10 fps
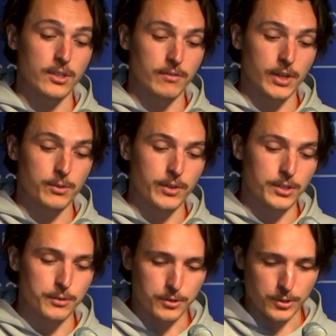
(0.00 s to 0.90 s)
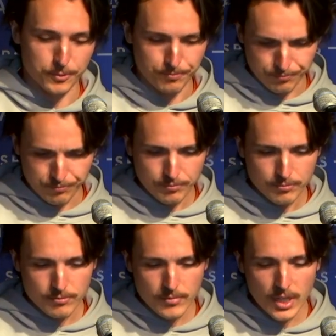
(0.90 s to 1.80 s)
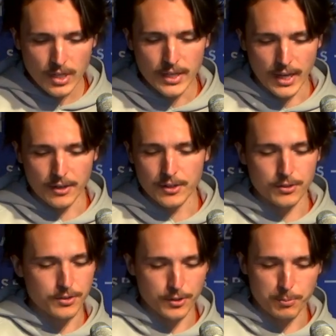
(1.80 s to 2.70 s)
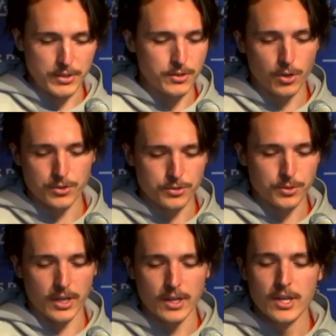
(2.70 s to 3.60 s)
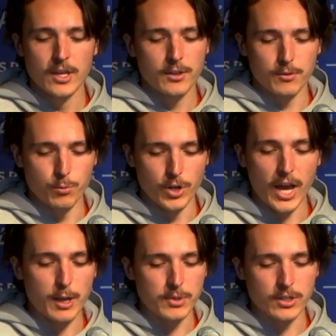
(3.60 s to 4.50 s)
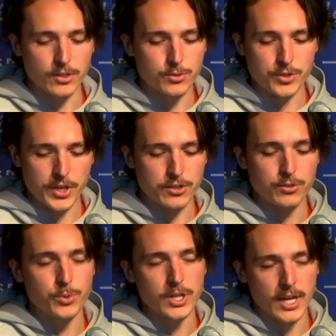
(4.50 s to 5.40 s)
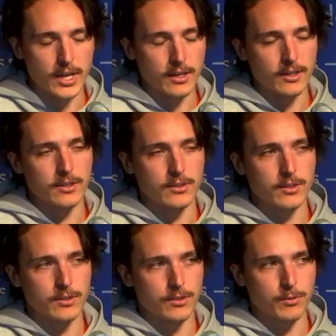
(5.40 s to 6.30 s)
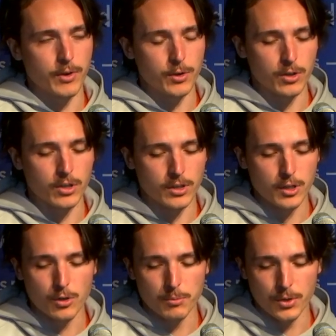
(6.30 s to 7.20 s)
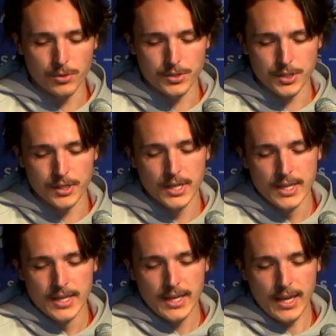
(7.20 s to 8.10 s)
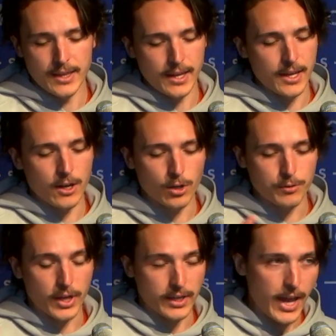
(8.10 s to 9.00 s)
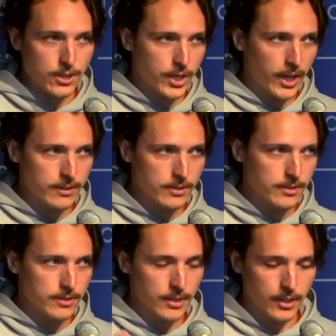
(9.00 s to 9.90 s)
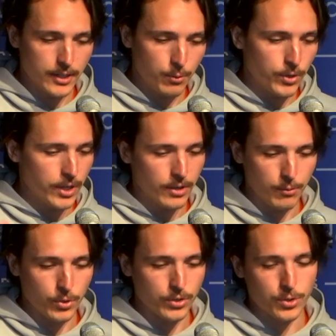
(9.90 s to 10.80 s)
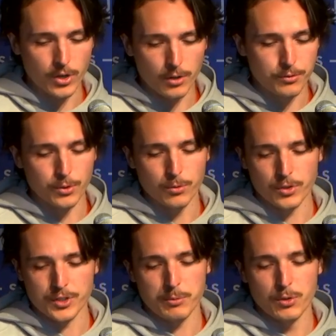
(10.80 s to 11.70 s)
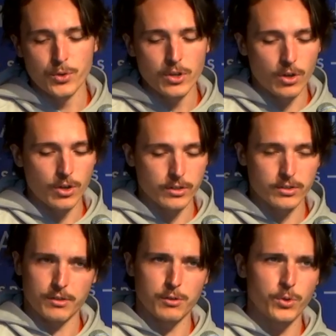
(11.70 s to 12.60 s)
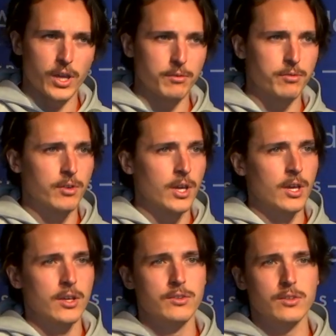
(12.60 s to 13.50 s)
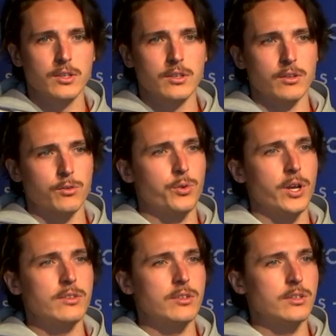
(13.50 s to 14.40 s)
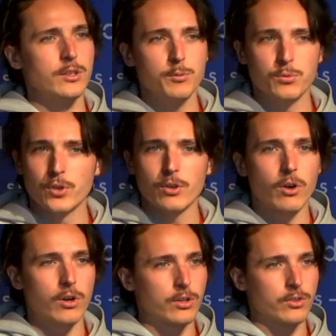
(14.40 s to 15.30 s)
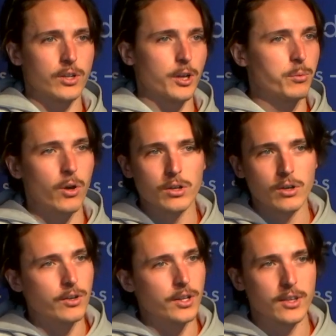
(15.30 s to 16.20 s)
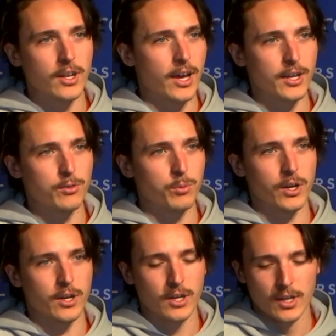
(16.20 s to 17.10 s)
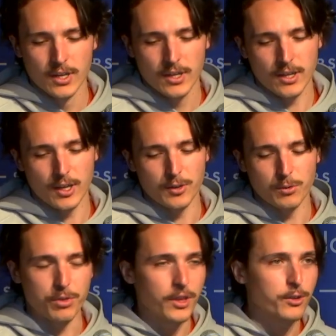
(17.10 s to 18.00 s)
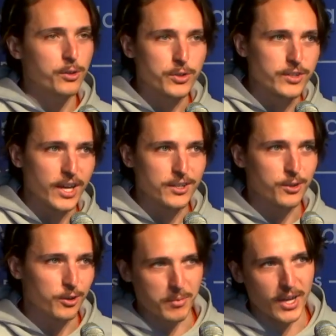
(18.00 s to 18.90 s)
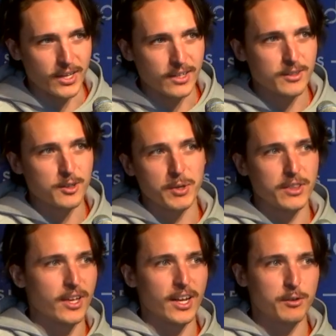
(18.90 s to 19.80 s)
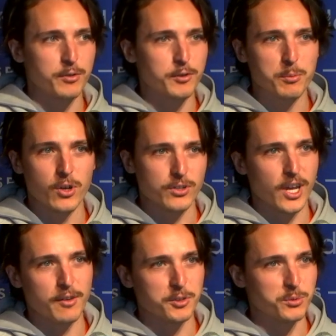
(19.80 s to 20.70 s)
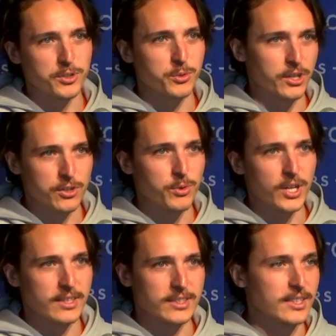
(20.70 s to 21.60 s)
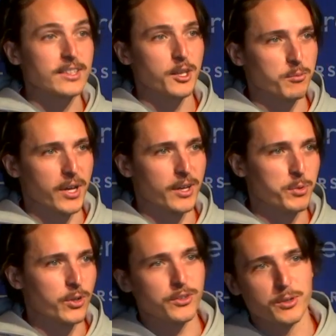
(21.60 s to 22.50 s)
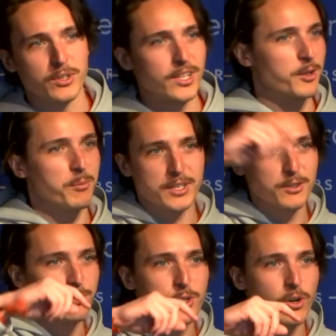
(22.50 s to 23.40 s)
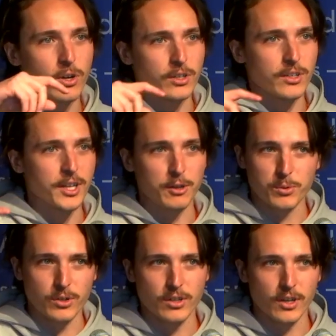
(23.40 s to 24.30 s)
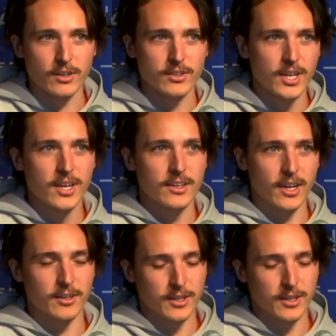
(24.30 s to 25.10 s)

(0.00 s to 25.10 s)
very, very difficult. Yeah, and this basically goes into, reliable transaction relaying is a very key component here. And then there are a lot of like edge cases that we sort out for you. For example, reorgs. I think we have seen crazy deep reorgs on like Polygon and the likes, where you think your transaction got mined, but then 150 blocks afterwards you actually realize it didn't get mined because there was like a massive reorg in the network. And yeah,